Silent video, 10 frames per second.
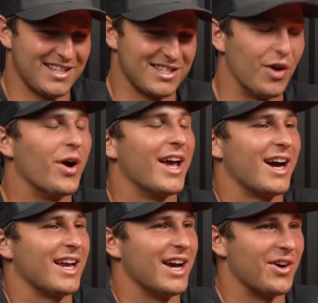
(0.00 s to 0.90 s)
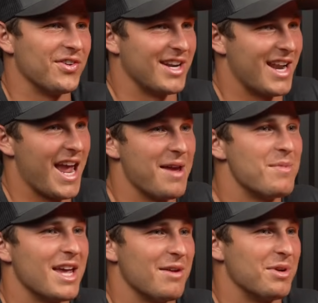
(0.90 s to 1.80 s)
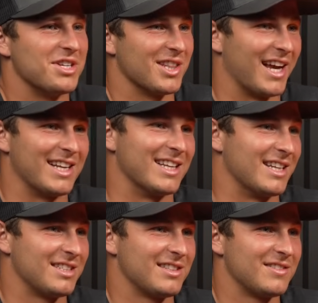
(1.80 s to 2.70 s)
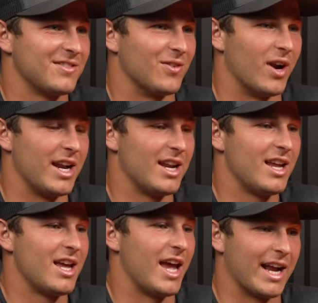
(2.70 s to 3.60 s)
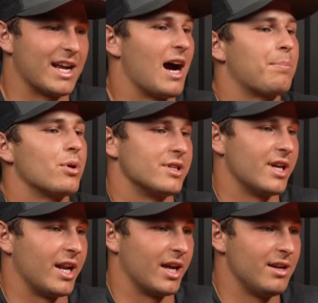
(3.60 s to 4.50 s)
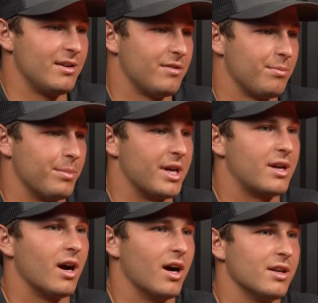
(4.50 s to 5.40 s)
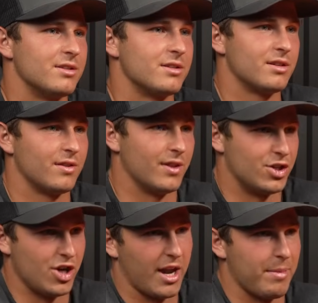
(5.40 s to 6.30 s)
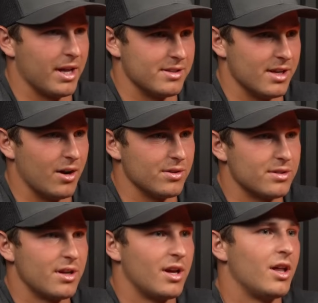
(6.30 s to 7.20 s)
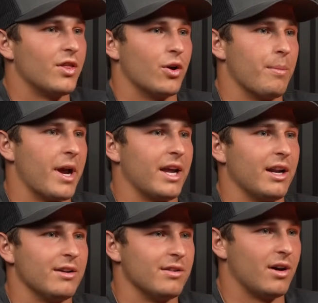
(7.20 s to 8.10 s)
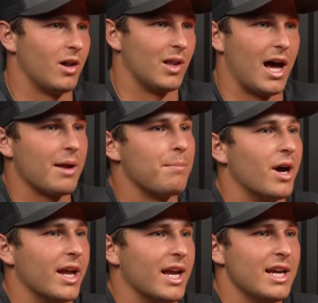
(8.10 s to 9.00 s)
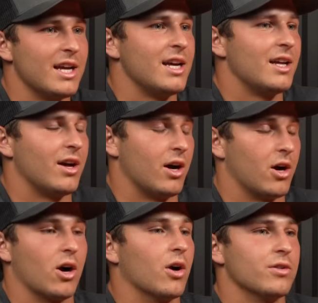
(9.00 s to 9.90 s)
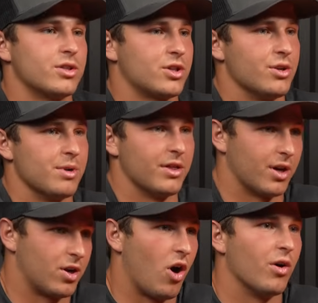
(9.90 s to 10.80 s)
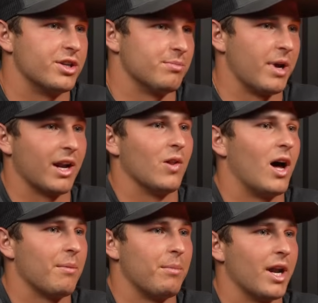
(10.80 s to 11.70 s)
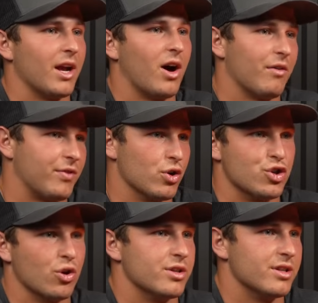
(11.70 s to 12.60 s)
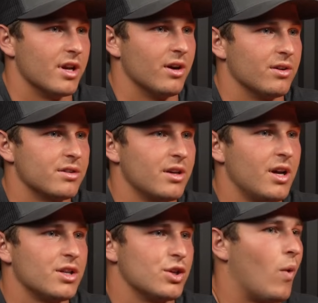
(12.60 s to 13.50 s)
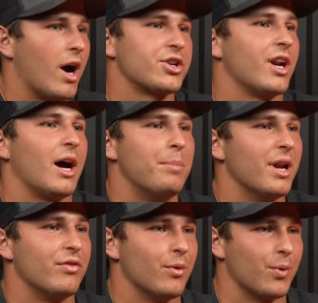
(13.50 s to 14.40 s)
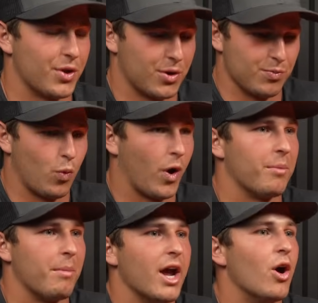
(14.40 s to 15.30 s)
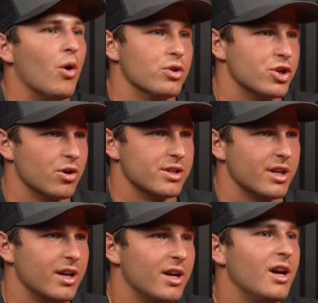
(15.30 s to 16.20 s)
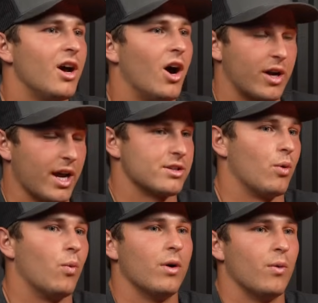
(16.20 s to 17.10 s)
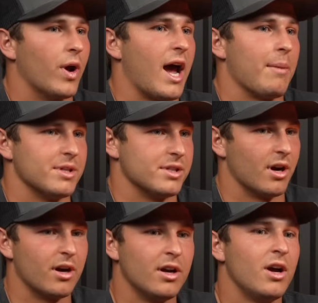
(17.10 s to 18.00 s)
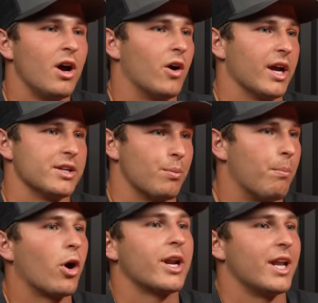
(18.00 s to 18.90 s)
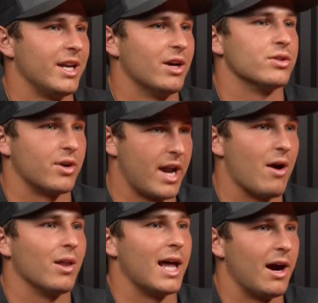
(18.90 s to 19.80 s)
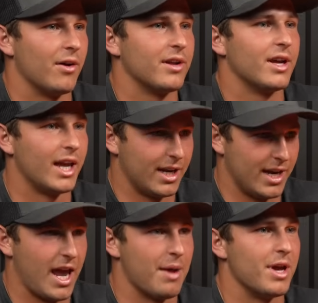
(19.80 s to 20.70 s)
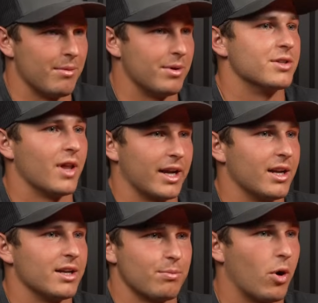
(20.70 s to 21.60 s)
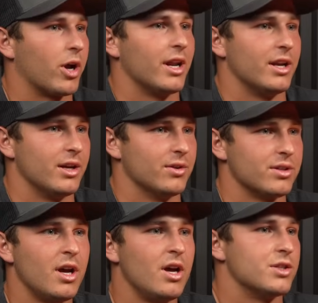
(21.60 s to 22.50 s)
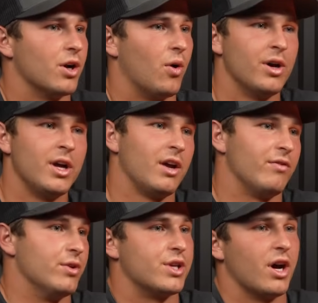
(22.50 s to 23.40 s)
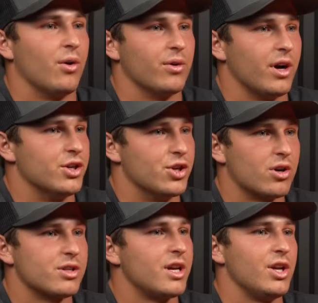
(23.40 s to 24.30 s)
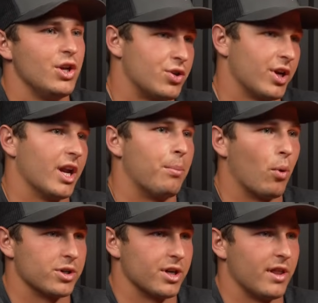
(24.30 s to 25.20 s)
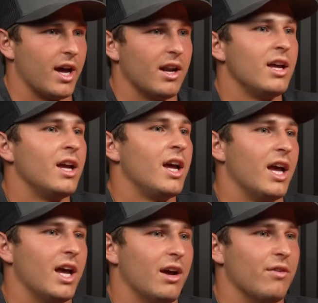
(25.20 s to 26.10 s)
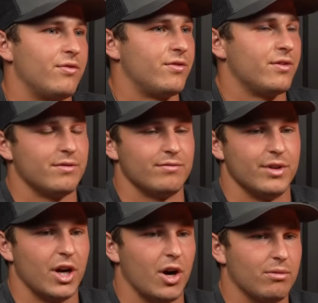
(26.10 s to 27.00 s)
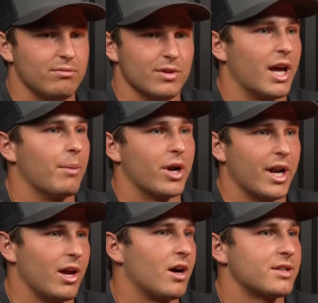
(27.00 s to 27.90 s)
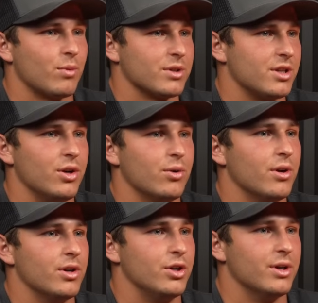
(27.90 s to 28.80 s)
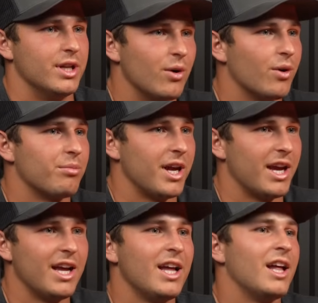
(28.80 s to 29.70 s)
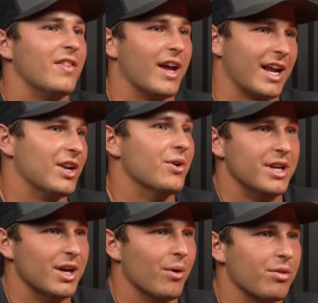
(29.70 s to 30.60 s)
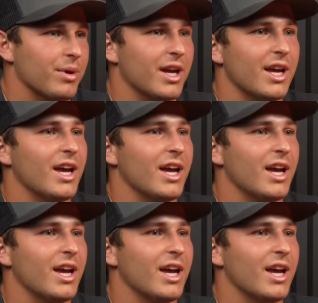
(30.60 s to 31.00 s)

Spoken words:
So NIL, name, image, likeness, right? It got presented because the Johnny Manziels, they're making a lot of money, the college is making a lot of money off your jersey sales. So why shouldn't I benefit when they're wearing my own jersey? Okay, so what happens there? Okay, so marketing deals are now allowed. Name, image, likeness, marketing deals. So if you sell a jersey, you should get a portion of that. If, Lamborghini Austin wants to do a deal with me, they can do a deal with me.